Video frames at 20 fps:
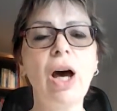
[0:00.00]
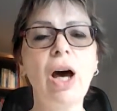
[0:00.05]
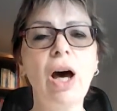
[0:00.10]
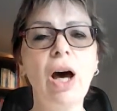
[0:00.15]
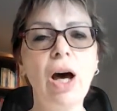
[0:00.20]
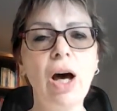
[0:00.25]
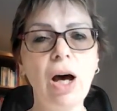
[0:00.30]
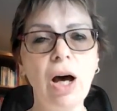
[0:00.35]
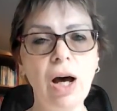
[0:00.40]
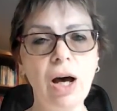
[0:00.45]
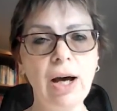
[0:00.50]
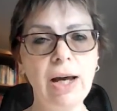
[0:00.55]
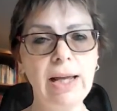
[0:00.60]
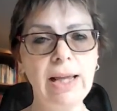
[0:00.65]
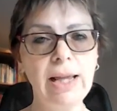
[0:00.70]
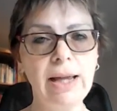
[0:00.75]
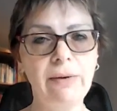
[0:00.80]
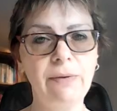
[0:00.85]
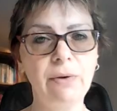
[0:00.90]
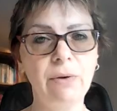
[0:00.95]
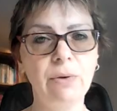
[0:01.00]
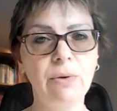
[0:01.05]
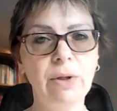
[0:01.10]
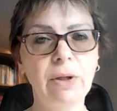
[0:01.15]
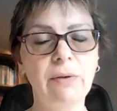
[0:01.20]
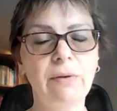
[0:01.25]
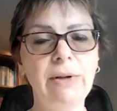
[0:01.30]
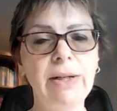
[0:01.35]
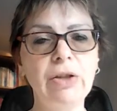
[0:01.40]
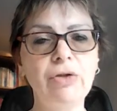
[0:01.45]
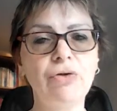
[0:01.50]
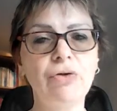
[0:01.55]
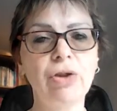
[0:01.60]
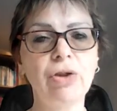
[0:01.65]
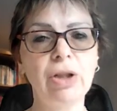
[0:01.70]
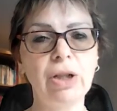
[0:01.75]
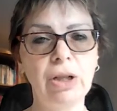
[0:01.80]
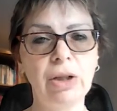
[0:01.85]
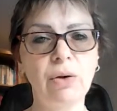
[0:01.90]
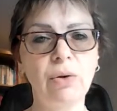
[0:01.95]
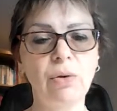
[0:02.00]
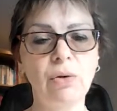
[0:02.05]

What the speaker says: high levels of estrogen